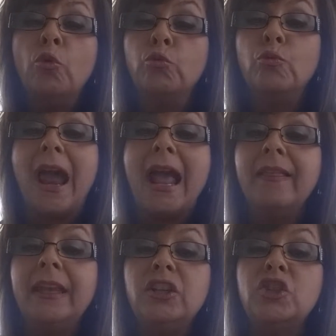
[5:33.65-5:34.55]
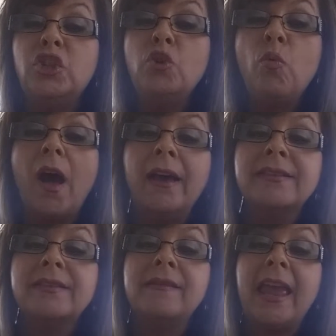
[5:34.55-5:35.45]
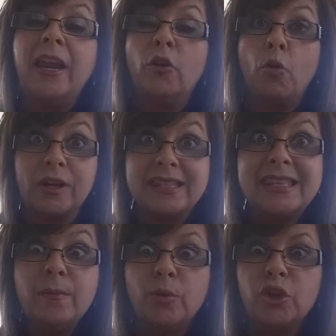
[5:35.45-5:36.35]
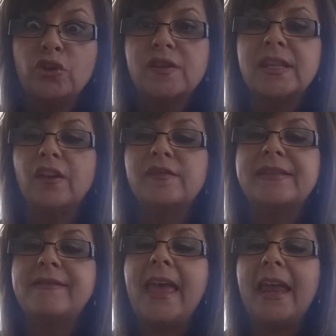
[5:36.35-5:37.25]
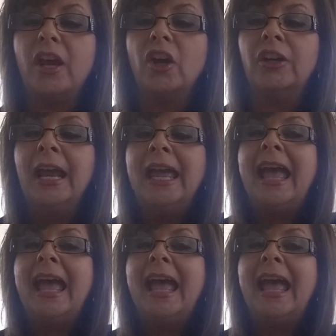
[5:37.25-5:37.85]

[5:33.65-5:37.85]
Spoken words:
rally to us there, or assemble yourselves there.